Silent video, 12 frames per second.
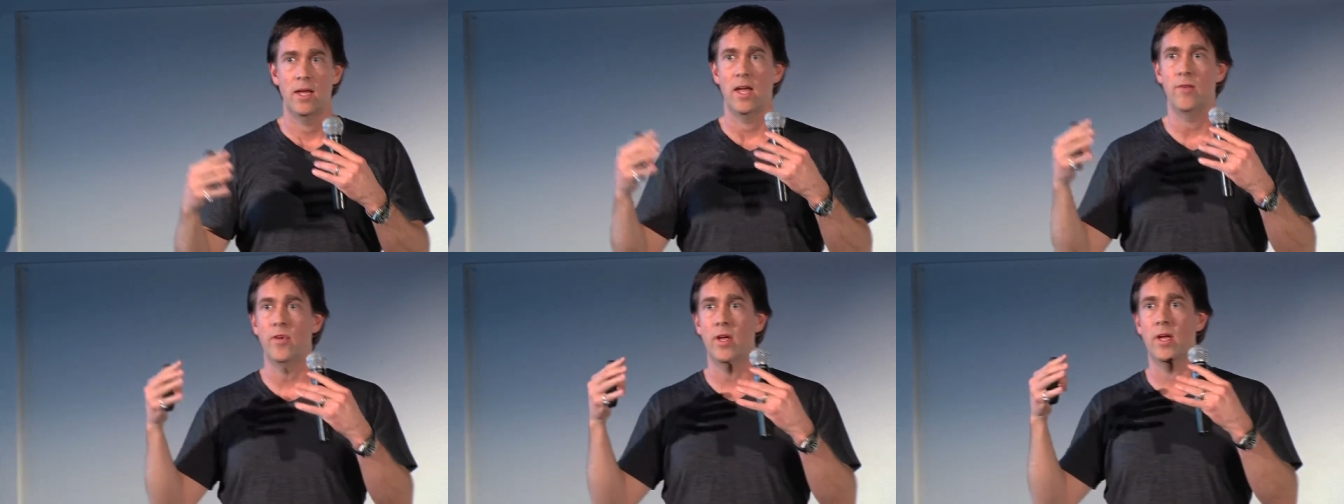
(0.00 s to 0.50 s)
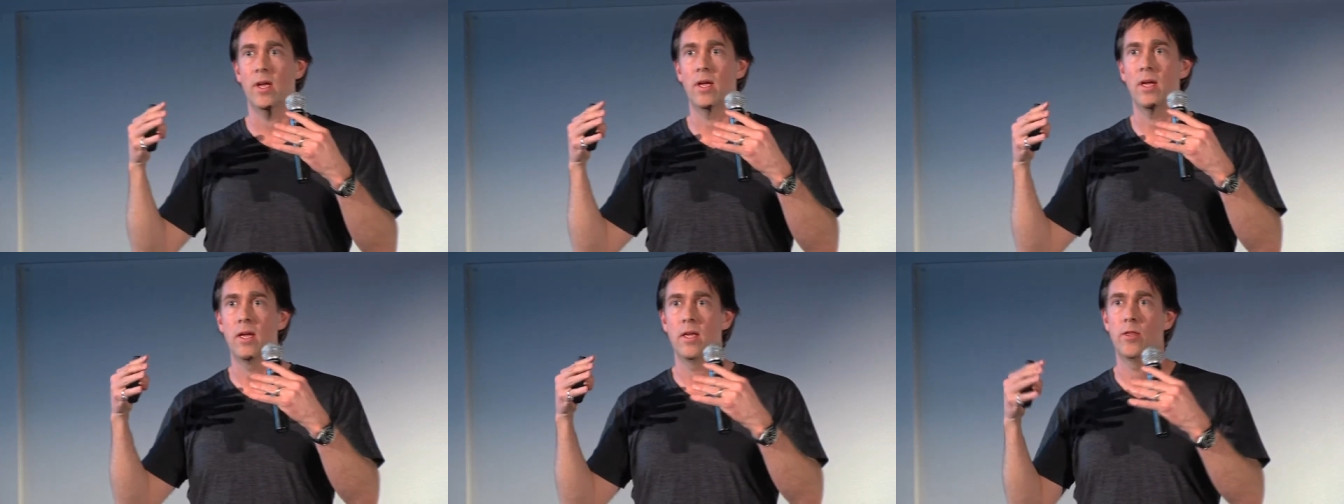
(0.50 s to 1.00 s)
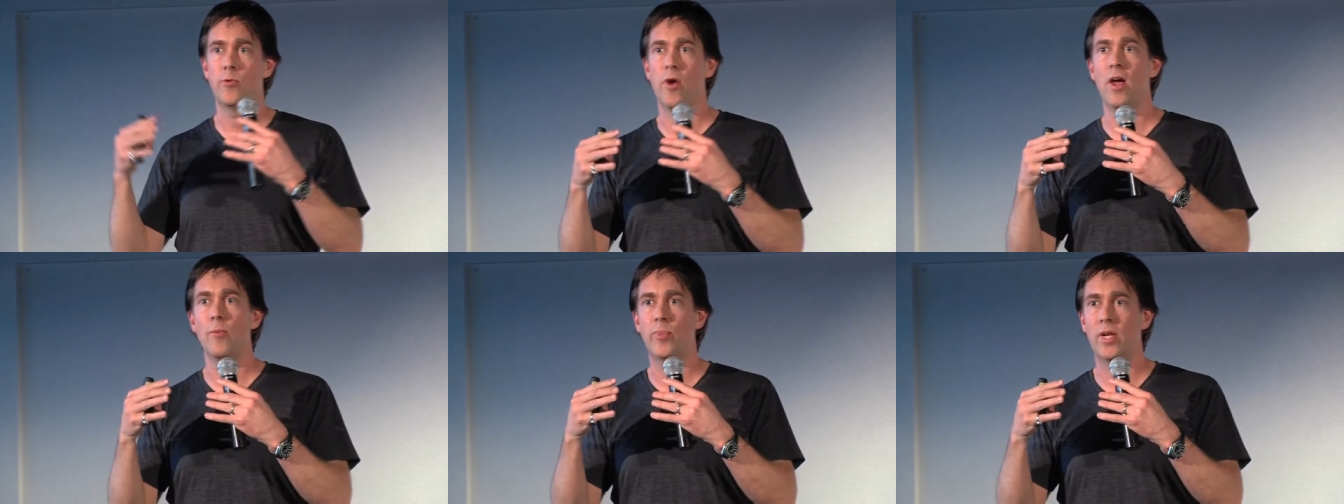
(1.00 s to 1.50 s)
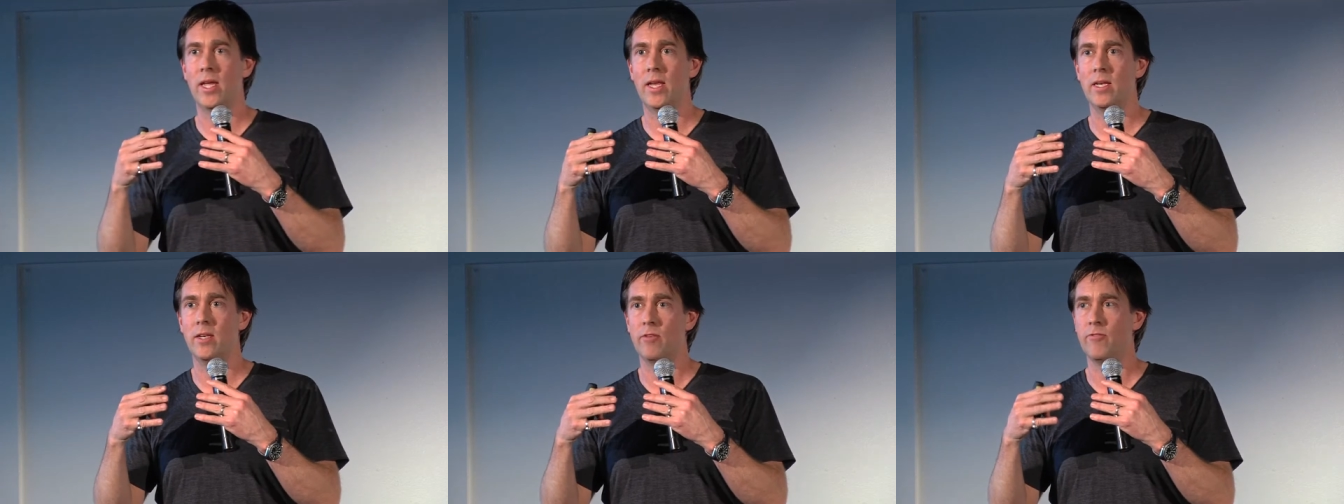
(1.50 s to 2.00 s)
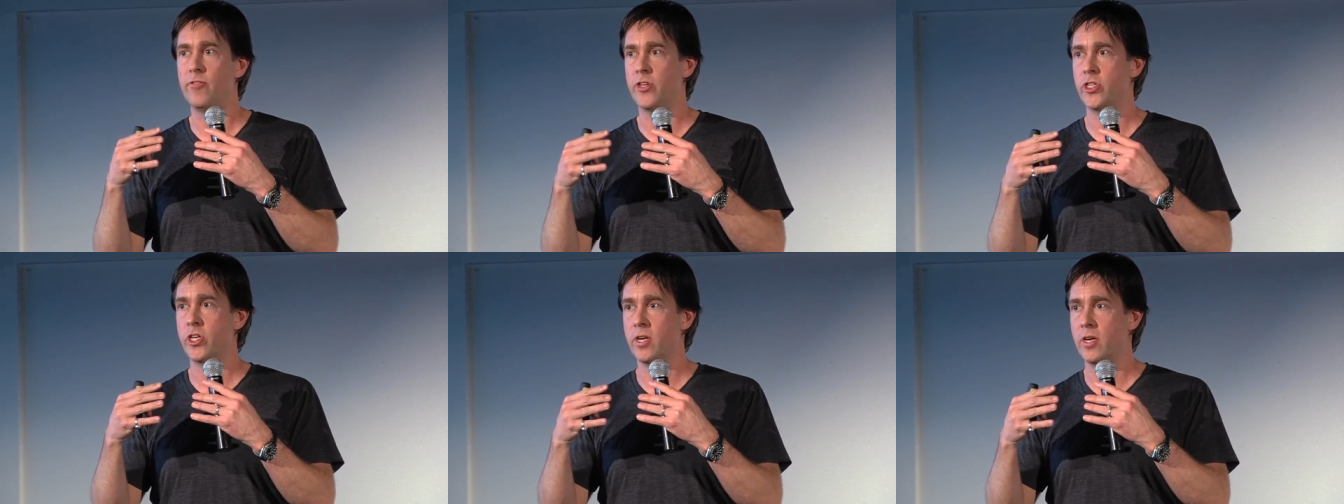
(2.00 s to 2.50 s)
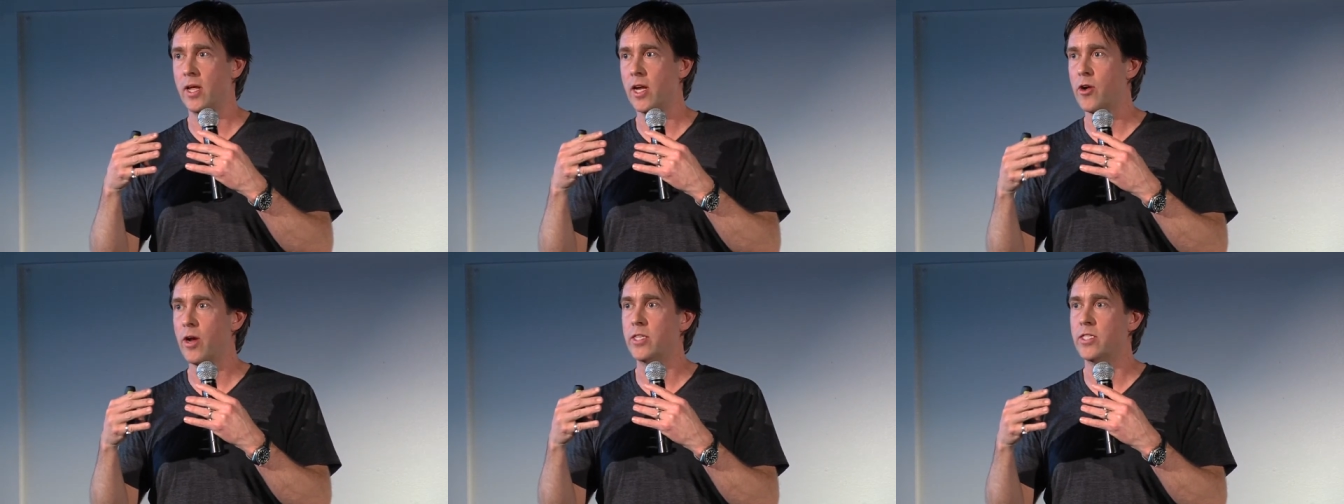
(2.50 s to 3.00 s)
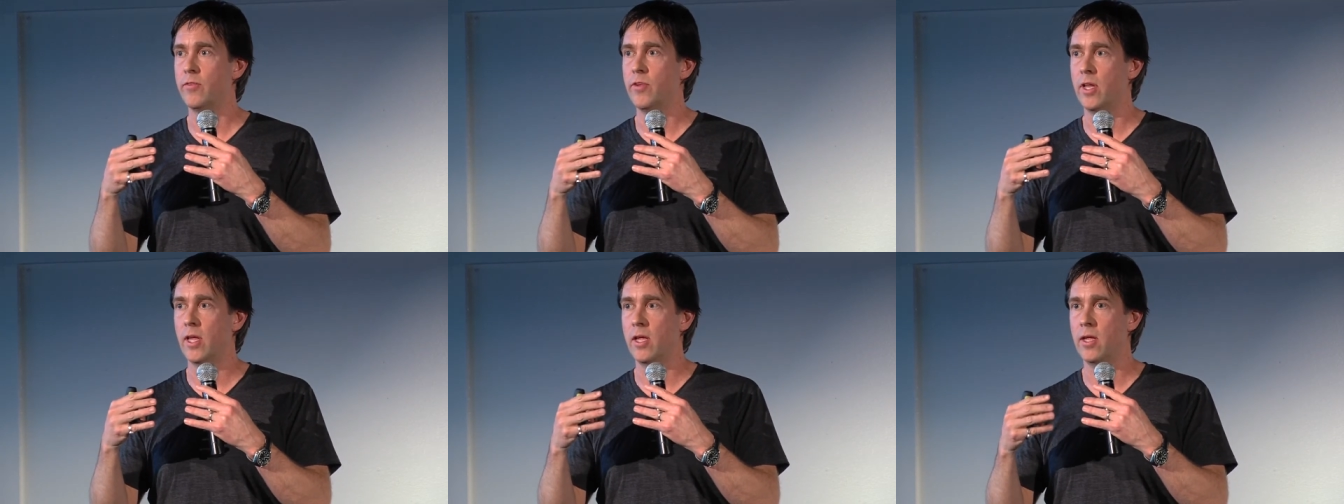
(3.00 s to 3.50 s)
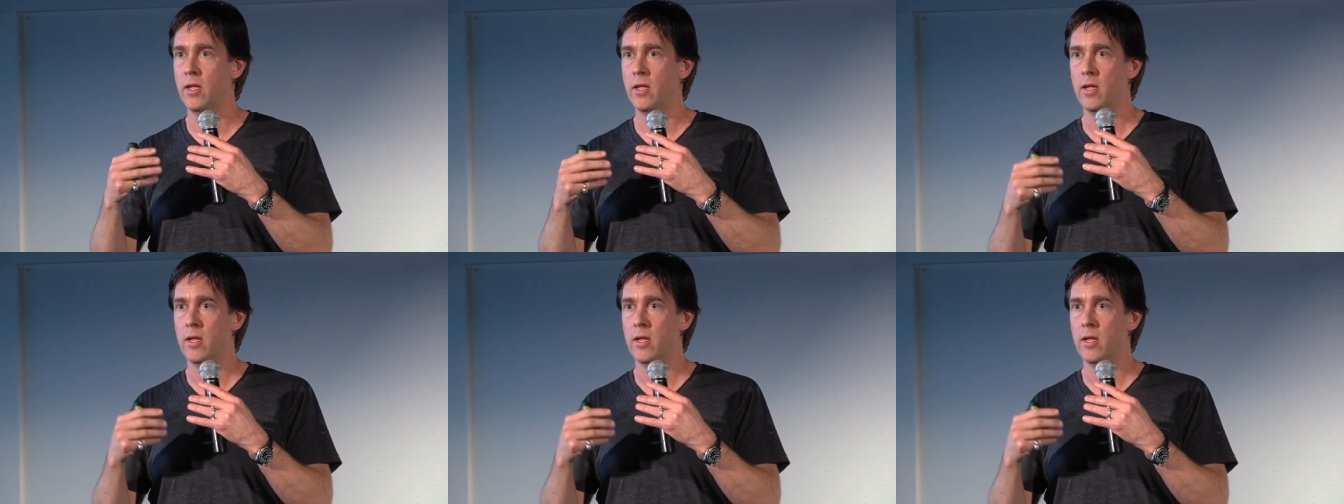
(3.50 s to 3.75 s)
having the right blend of vision and creativity